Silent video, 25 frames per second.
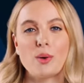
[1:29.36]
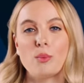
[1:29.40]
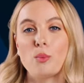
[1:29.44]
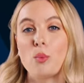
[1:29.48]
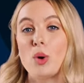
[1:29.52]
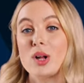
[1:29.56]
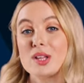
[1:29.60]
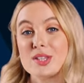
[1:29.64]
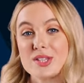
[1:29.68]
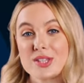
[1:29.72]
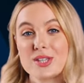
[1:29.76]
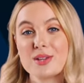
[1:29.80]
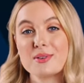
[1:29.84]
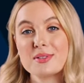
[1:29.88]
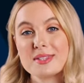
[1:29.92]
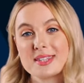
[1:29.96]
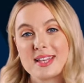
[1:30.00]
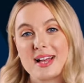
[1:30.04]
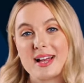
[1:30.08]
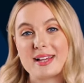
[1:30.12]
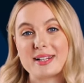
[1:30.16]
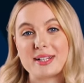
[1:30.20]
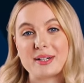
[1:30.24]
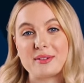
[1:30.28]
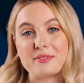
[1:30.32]
Once you
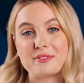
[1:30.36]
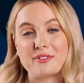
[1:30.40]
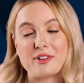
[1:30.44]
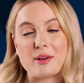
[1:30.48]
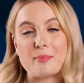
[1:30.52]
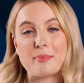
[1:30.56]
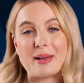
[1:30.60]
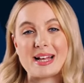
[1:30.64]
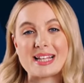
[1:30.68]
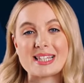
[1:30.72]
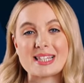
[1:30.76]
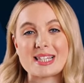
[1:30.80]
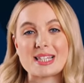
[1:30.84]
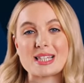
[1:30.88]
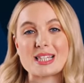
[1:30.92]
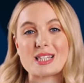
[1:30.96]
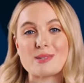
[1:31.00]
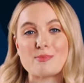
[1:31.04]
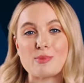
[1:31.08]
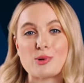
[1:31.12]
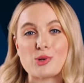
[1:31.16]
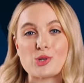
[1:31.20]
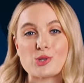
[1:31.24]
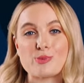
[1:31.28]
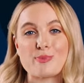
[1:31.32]
sign up for a Betsson
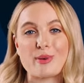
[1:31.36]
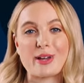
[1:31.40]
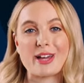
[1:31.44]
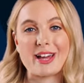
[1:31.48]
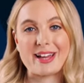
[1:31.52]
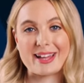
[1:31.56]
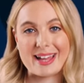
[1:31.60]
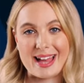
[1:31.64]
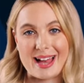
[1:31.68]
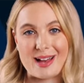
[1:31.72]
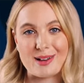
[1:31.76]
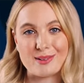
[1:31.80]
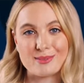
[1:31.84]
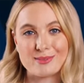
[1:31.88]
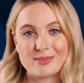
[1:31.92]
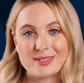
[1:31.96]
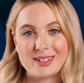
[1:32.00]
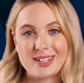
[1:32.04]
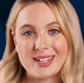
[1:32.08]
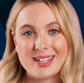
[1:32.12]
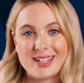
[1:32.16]
Sportsbook account,